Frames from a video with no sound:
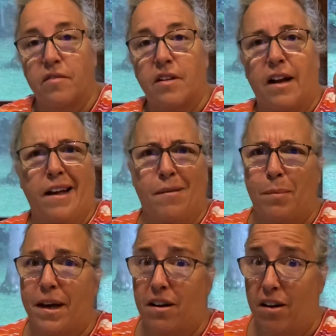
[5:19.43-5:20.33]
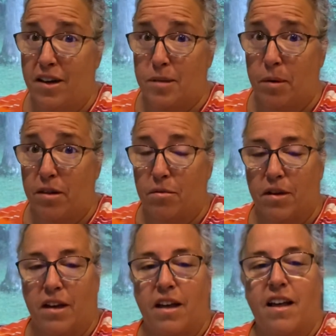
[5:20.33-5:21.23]
and I have bad eyes, by the
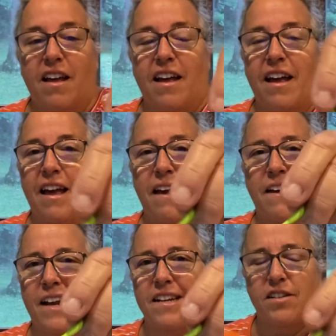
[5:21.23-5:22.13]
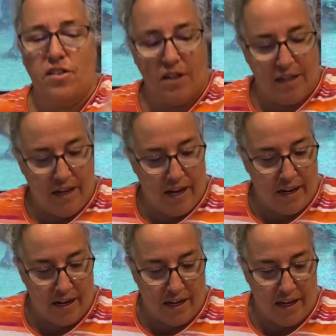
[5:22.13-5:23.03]
way, and I just couldn't get
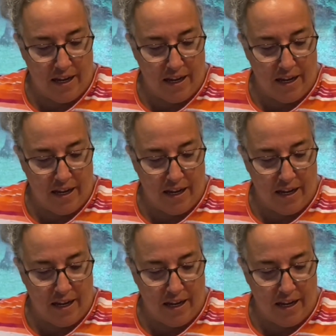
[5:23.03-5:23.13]
it.